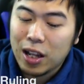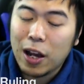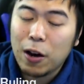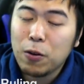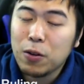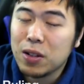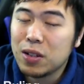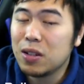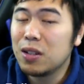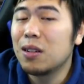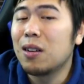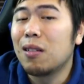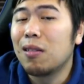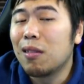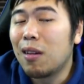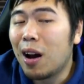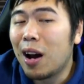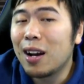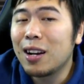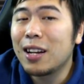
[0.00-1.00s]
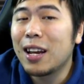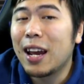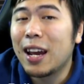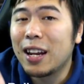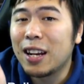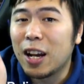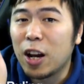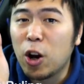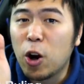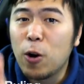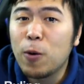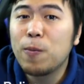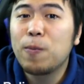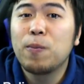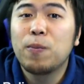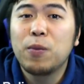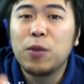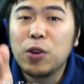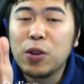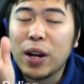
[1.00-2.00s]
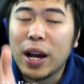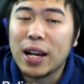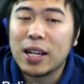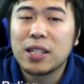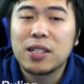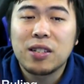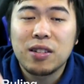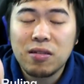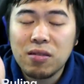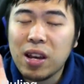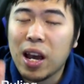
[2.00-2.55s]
was seen a lot, and I hope you guys